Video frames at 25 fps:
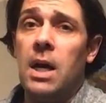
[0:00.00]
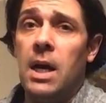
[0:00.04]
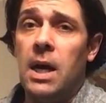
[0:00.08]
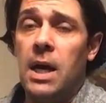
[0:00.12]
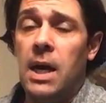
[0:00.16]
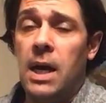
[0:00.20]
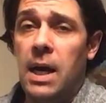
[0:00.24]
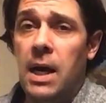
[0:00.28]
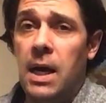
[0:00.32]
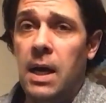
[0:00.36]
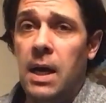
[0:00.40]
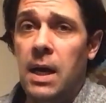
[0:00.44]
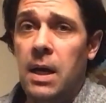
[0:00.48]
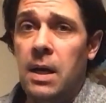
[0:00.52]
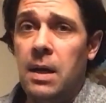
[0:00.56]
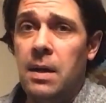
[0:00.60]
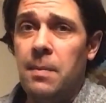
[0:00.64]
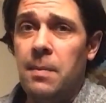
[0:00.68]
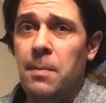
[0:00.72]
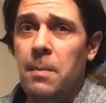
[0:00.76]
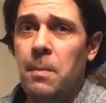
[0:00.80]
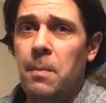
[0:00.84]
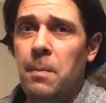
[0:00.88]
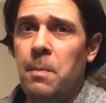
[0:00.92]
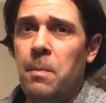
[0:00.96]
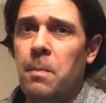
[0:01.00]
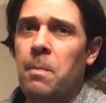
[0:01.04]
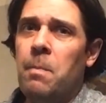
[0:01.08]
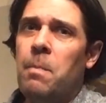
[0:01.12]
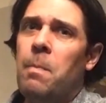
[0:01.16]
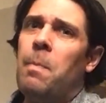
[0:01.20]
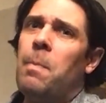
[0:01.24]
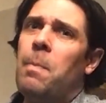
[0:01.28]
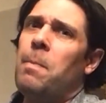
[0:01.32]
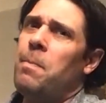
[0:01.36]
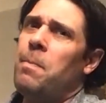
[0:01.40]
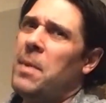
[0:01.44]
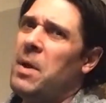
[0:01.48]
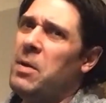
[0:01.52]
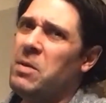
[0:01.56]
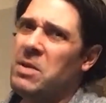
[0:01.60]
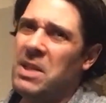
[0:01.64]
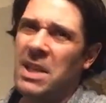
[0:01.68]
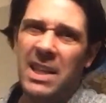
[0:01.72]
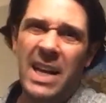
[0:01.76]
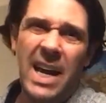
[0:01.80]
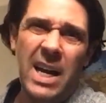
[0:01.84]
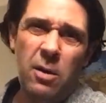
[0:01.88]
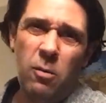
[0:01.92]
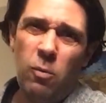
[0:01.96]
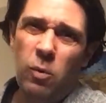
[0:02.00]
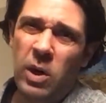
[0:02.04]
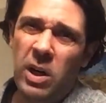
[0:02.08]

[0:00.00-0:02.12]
That was a lot of